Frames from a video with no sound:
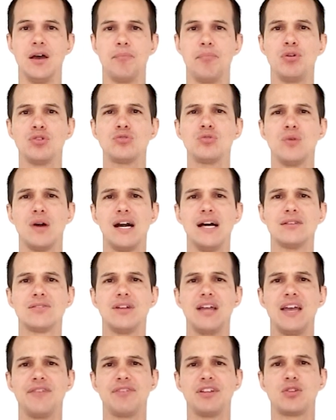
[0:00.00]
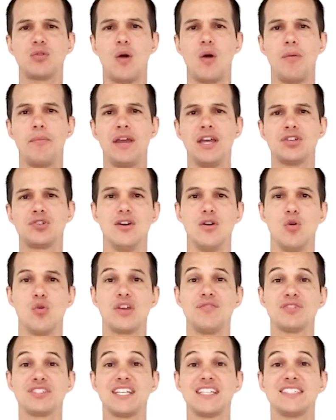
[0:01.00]
eventually punctuating what you
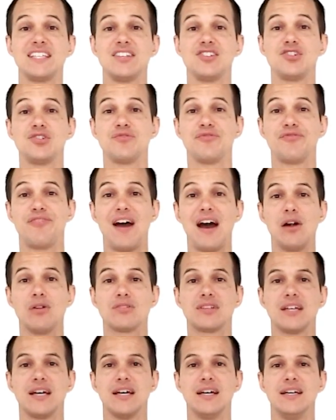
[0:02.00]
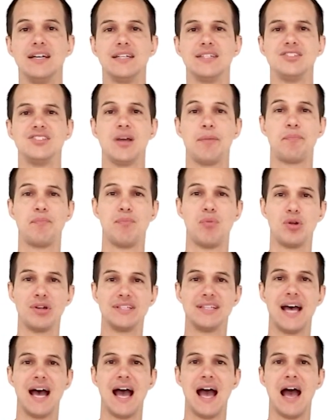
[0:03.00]
missed addressing, or explore in
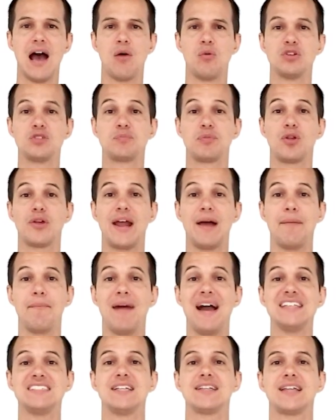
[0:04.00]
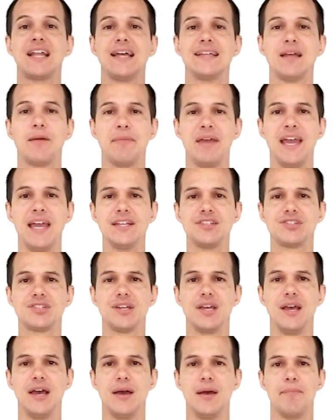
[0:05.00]
more detail, as well as your
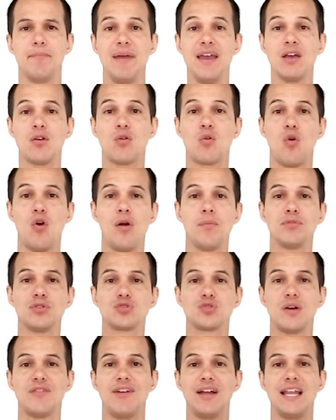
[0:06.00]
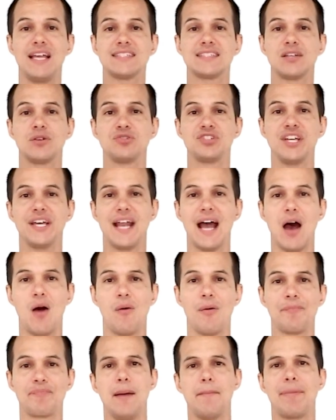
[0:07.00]
overall rating. For this, there will
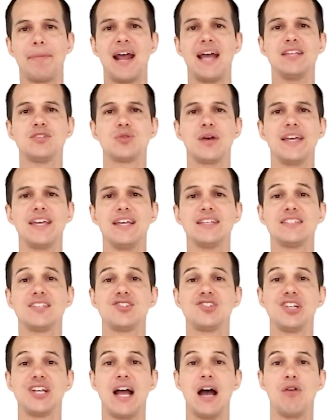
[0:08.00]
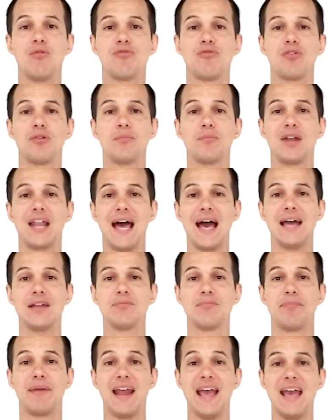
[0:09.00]
be a brief and specific form at the end of this
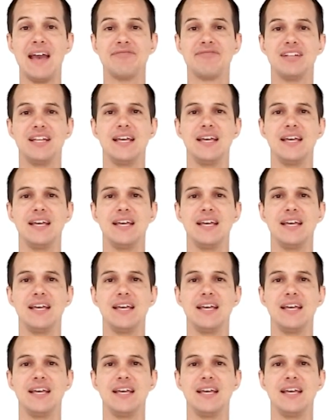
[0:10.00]
course.